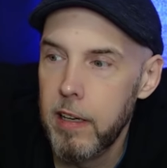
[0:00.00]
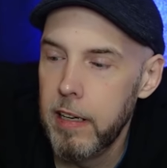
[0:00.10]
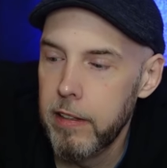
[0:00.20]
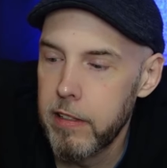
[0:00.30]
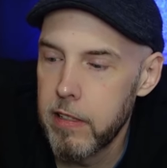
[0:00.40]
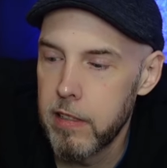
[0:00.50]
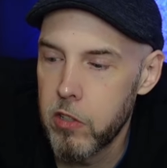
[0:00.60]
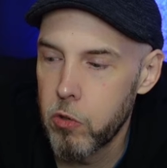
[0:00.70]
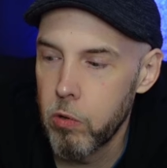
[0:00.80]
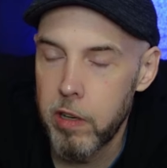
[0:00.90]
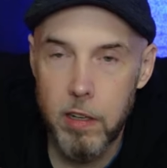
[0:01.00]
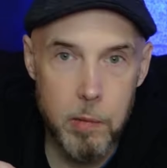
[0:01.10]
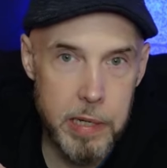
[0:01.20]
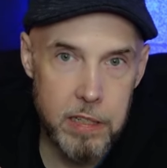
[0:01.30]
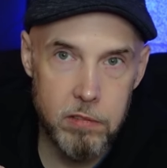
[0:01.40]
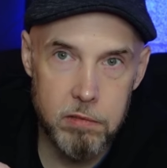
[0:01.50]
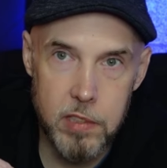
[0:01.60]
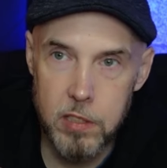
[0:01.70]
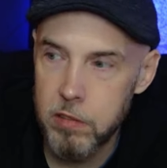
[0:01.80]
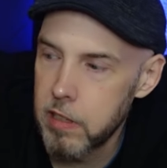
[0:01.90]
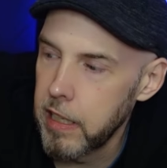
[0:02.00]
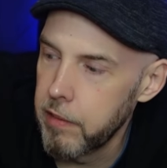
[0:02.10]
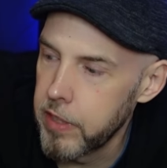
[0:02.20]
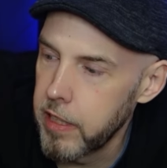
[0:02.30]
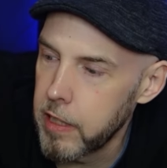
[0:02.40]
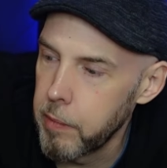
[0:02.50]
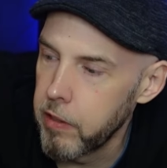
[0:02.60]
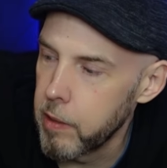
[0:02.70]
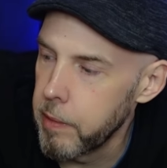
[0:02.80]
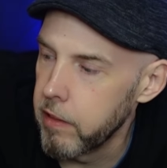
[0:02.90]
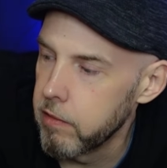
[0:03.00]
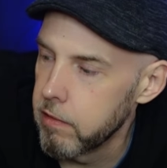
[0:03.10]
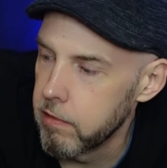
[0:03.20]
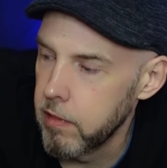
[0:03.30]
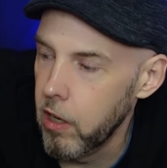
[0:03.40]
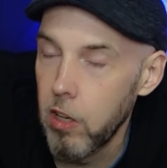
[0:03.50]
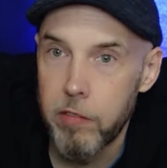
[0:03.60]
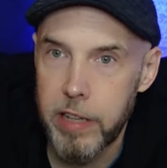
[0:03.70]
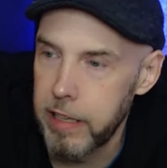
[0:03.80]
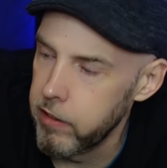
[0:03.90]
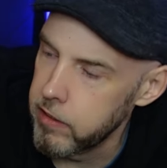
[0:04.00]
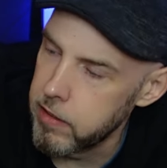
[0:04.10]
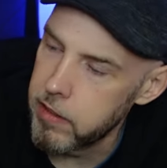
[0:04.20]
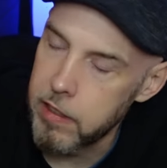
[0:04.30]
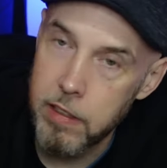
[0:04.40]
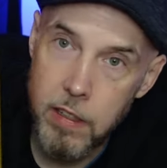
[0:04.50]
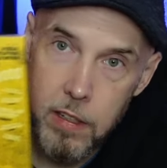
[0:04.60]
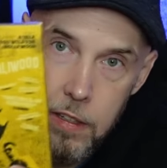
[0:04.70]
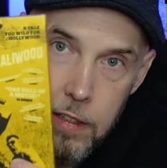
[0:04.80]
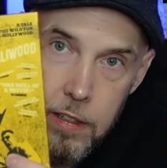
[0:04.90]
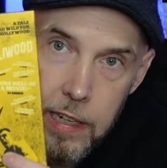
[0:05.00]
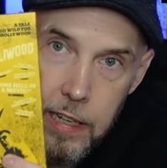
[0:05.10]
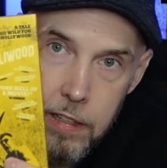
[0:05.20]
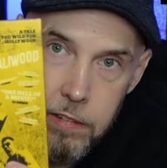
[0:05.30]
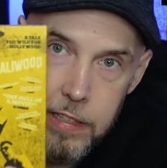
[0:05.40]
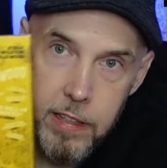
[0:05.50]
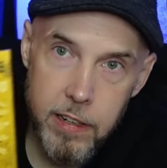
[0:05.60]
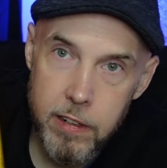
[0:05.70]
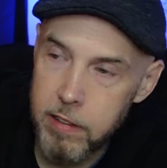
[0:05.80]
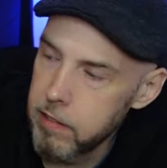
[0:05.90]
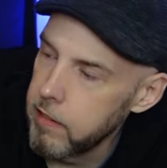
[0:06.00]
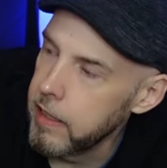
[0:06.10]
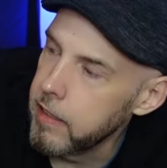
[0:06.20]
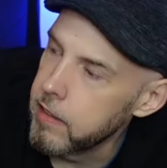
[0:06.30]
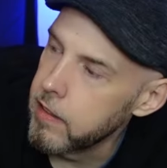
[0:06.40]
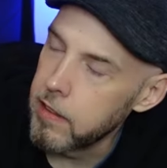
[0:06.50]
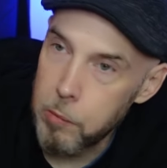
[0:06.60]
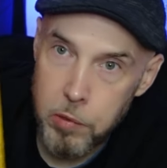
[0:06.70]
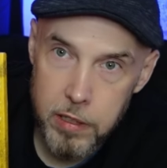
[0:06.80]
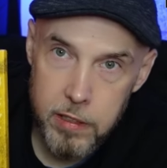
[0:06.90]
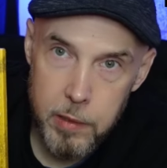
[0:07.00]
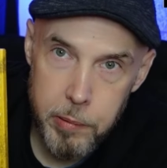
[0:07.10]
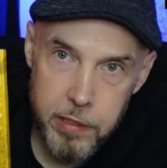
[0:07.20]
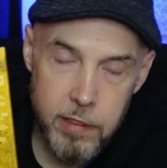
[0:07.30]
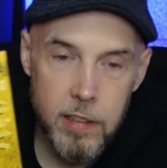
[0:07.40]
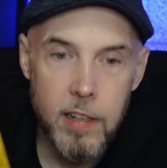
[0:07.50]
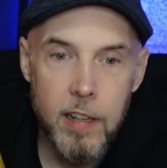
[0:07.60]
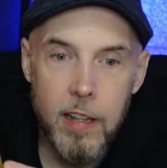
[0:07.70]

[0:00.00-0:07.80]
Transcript: And this is a story all about, you know, it's kind of a documentary about all of that. You can see Alan right there and Nabwana up here.